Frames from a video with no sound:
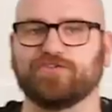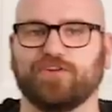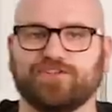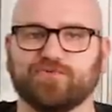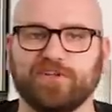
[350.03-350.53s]

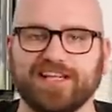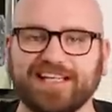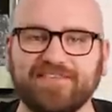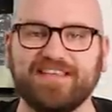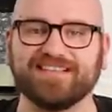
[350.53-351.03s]
starch is really
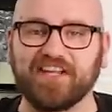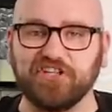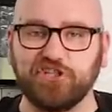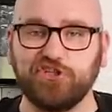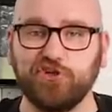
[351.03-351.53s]
gonna give these like a
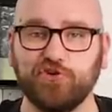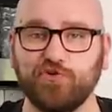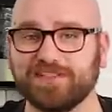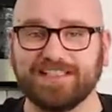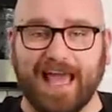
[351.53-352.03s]

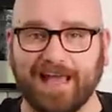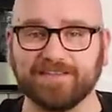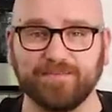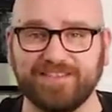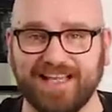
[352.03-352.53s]
chew. It's gonna add
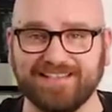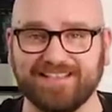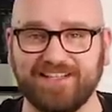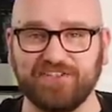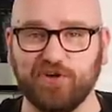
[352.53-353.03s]
some
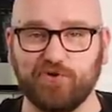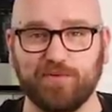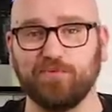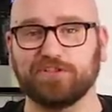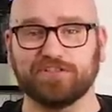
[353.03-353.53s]
density to
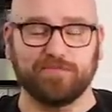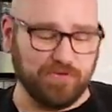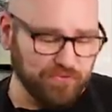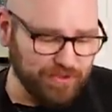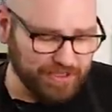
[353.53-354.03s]
them, which is gonna be
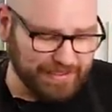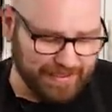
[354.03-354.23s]
really